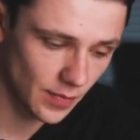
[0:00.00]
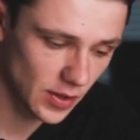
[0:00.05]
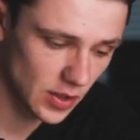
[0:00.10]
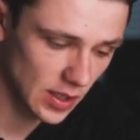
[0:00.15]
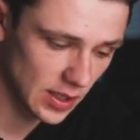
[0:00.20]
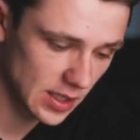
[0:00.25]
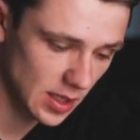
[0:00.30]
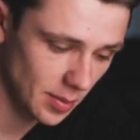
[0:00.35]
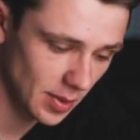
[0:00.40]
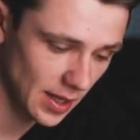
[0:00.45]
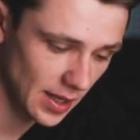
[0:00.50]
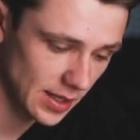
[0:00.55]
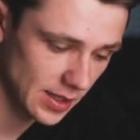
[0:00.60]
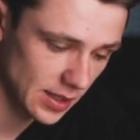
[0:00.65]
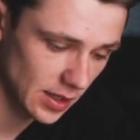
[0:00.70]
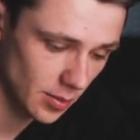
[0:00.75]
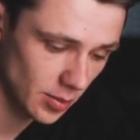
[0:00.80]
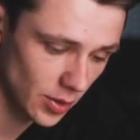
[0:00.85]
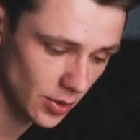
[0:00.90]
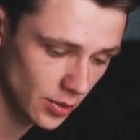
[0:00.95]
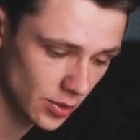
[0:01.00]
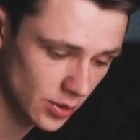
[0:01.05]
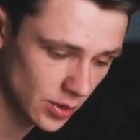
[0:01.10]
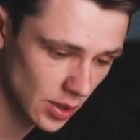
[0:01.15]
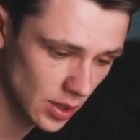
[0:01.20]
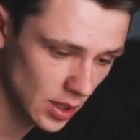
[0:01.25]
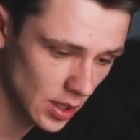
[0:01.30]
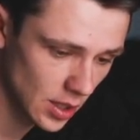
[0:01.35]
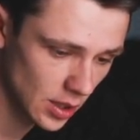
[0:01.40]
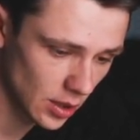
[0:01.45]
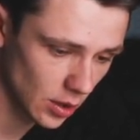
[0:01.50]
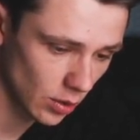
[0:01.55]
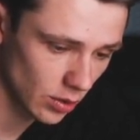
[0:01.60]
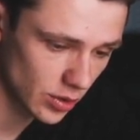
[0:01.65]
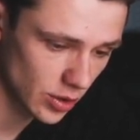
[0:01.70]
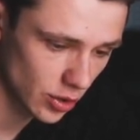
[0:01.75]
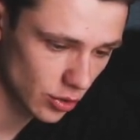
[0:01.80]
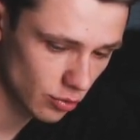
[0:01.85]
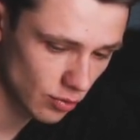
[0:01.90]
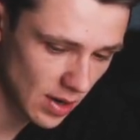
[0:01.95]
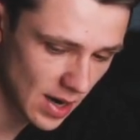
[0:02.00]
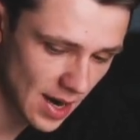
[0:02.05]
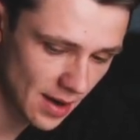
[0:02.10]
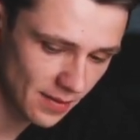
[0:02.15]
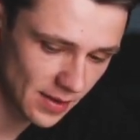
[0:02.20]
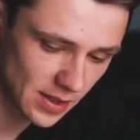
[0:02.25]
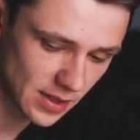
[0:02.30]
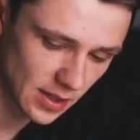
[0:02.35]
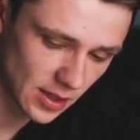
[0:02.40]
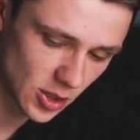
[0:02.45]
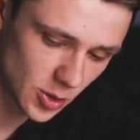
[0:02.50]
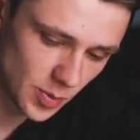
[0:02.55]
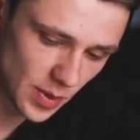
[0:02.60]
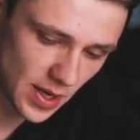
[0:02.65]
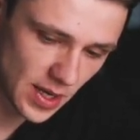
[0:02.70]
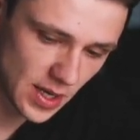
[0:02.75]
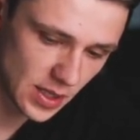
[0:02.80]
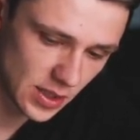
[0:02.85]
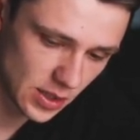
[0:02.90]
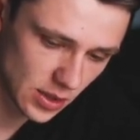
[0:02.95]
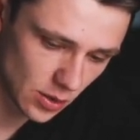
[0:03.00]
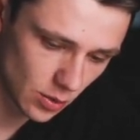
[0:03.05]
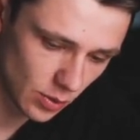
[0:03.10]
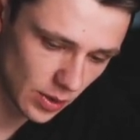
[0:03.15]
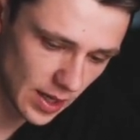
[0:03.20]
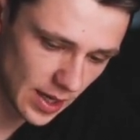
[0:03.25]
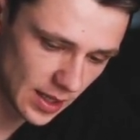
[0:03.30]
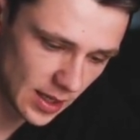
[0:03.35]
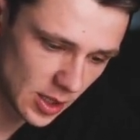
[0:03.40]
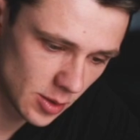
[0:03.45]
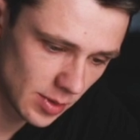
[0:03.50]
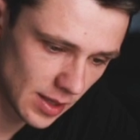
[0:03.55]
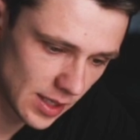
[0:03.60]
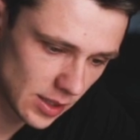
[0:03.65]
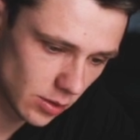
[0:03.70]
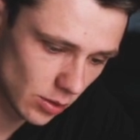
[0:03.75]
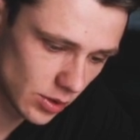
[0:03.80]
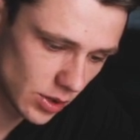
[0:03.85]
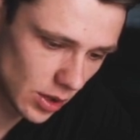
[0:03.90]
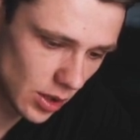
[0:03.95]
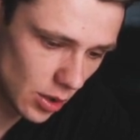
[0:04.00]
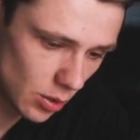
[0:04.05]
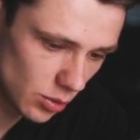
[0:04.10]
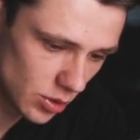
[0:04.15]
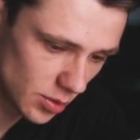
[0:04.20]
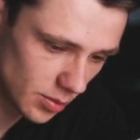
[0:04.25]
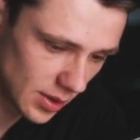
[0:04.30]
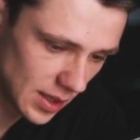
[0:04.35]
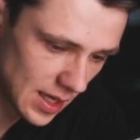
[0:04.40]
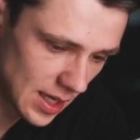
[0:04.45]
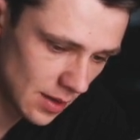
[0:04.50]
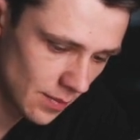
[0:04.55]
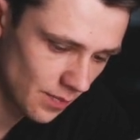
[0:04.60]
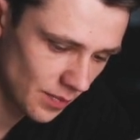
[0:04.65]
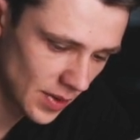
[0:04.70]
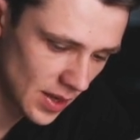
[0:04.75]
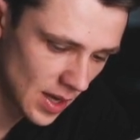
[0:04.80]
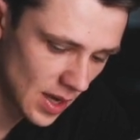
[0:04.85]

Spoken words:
So let's say play into the Blues. They're looking to drive into the space, okay. These players look to close them down.